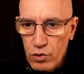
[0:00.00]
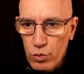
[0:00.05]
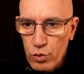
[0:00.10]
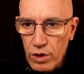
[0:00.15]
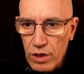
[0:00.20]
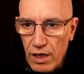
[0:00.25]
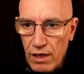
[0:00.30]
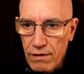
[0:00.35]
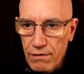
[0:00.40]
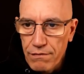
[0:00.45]
we
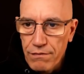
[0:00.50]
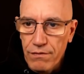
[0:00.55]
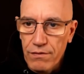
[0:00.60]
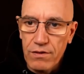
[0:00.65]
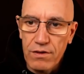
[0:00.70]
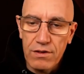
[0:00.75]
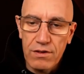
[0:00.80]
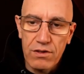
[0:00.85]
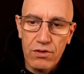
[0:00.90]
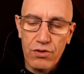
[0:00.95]
have
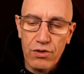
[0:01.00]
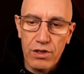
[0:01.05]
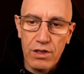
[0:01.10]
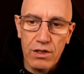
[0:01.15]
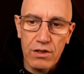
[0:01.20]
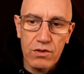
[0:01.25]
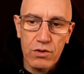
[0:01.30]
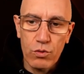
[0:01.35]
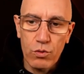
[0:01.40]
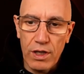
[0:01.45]
these three
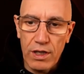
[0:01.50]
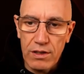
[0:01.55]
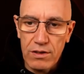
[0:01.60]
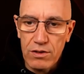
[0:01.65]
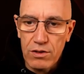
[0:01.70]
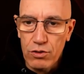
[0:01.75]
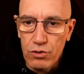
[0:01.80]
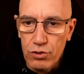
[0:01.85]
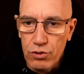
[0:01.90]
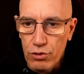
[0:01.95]
squares
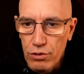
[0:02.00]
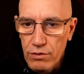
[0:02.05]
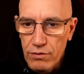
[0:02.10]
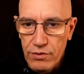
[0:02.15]
control,